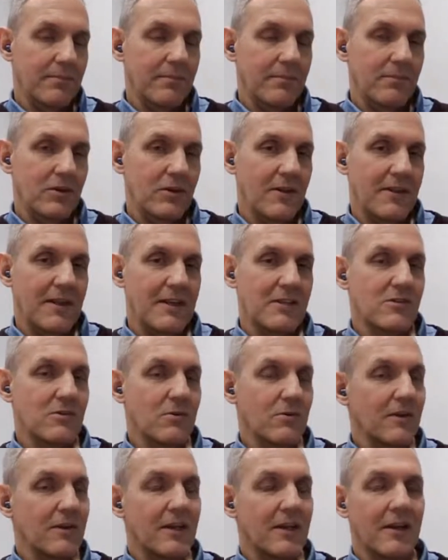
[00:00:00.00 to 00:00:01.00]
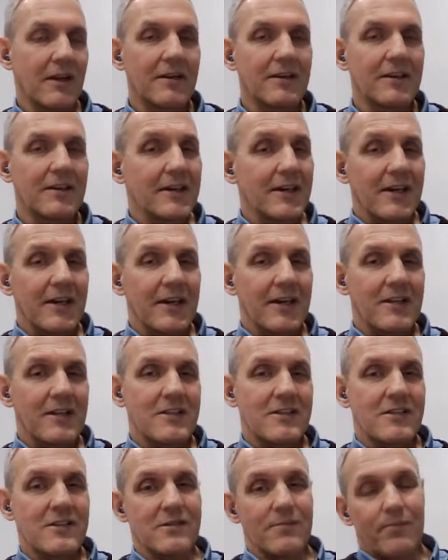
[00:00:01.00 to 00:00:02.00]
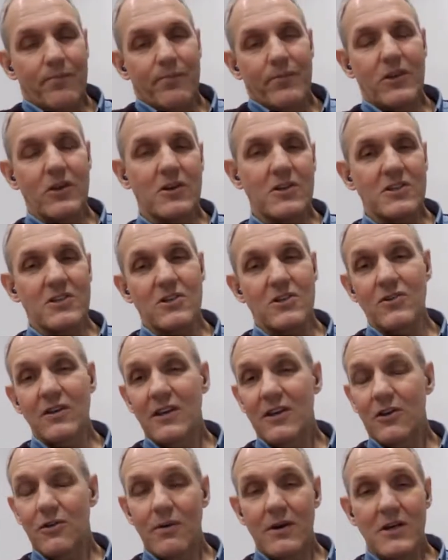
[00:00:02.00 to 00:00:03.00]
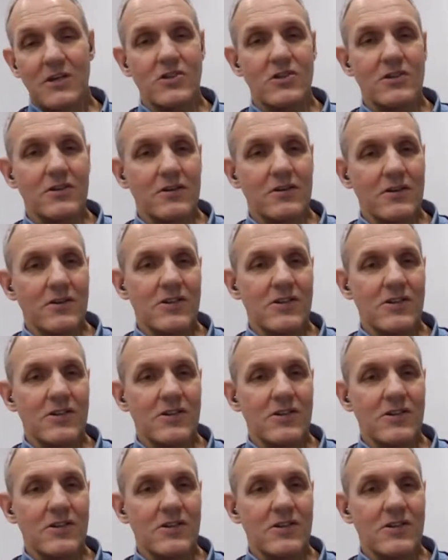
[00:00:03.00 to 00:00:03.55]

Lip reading: that sort of thing. It's a tricky question.